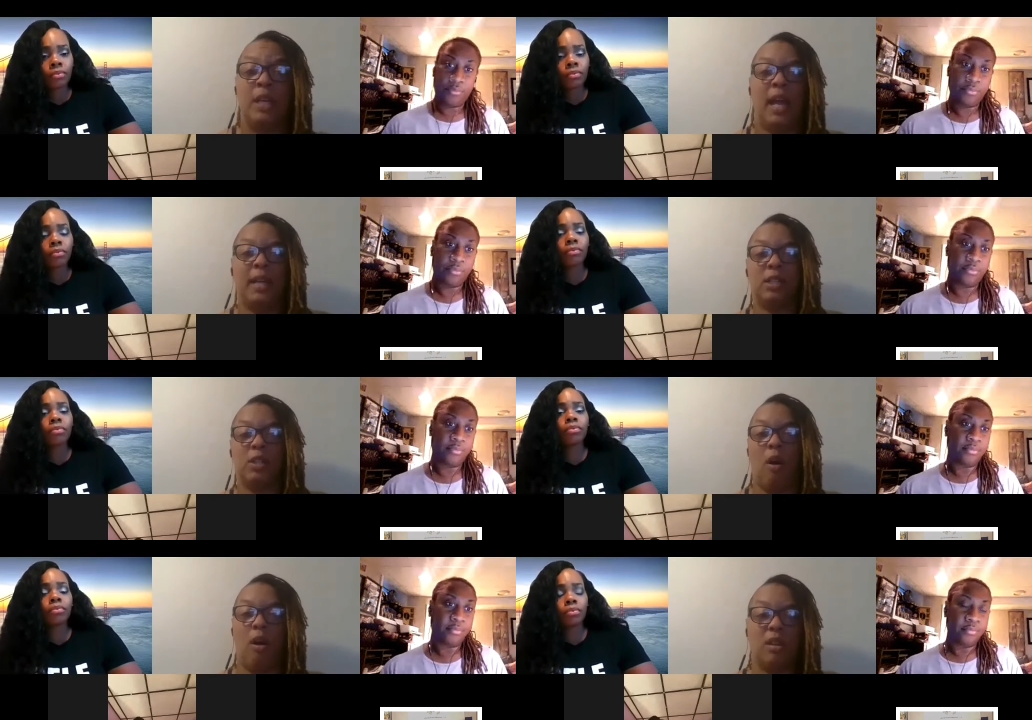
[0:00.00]
Speaker 1: And
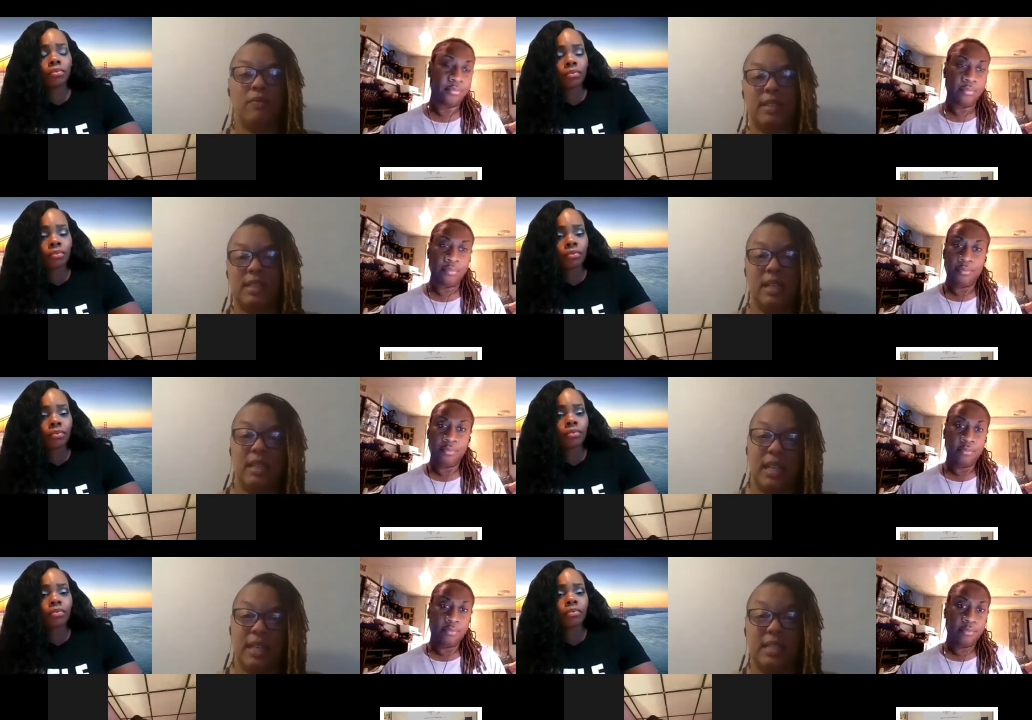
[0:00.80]
so all of us see
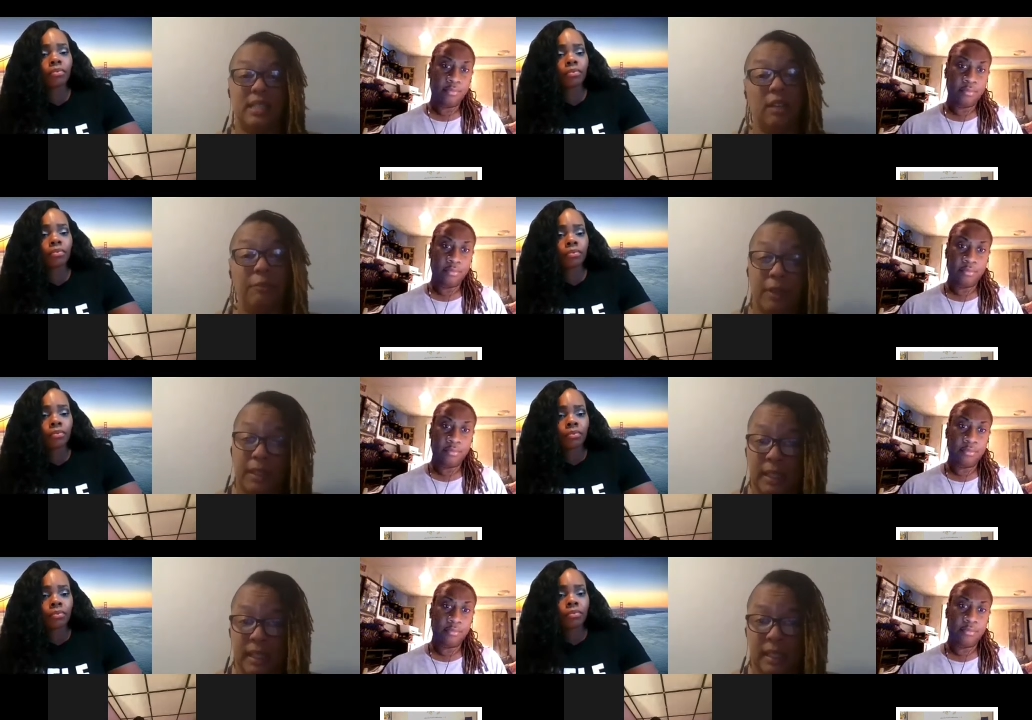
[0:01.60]
things
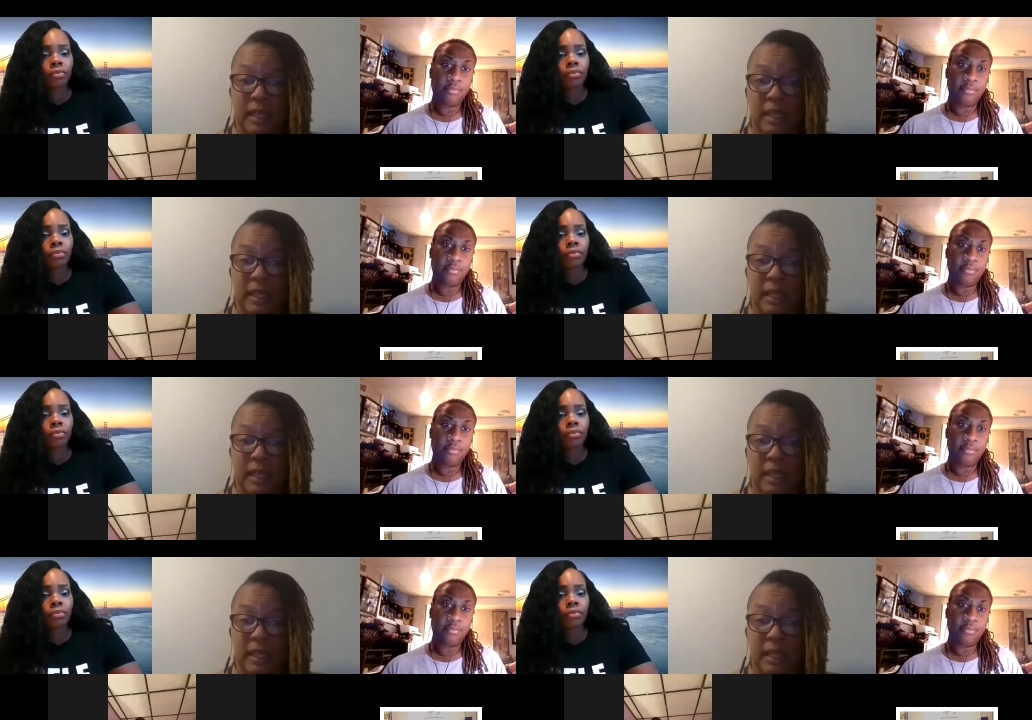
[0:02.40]
differently,